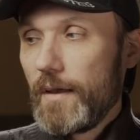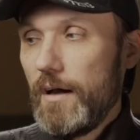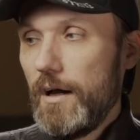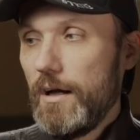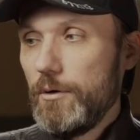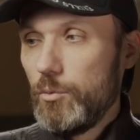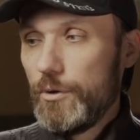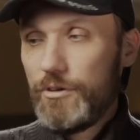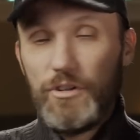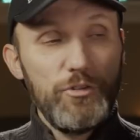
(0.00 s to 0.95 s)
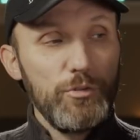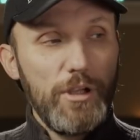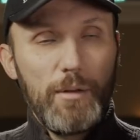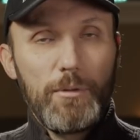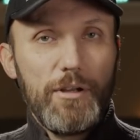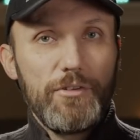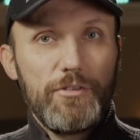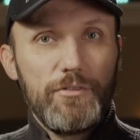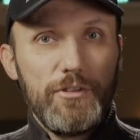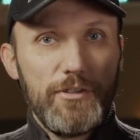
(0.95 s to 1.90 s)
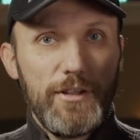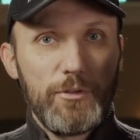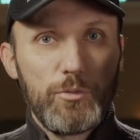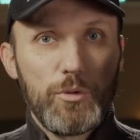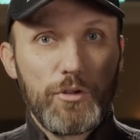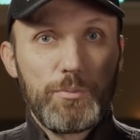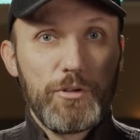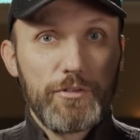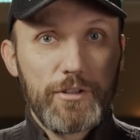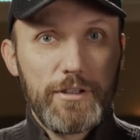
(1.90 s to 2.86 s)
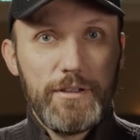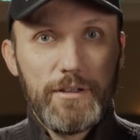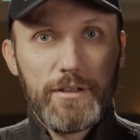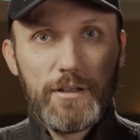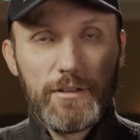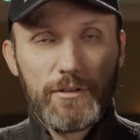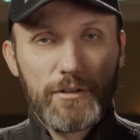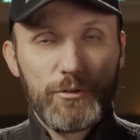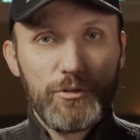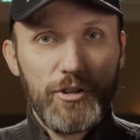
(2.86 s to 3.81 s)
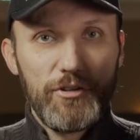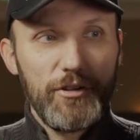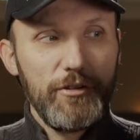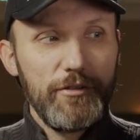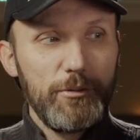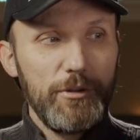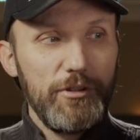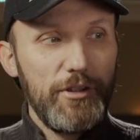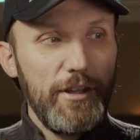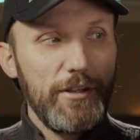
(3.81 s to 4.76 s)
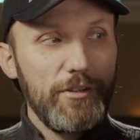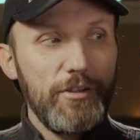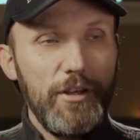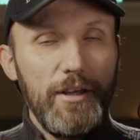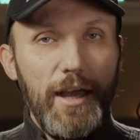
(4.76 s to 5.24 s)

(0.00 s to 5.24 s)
Uh, with these two cameras, this lens works perfectly. Uh, you don't have to change any of the really settings.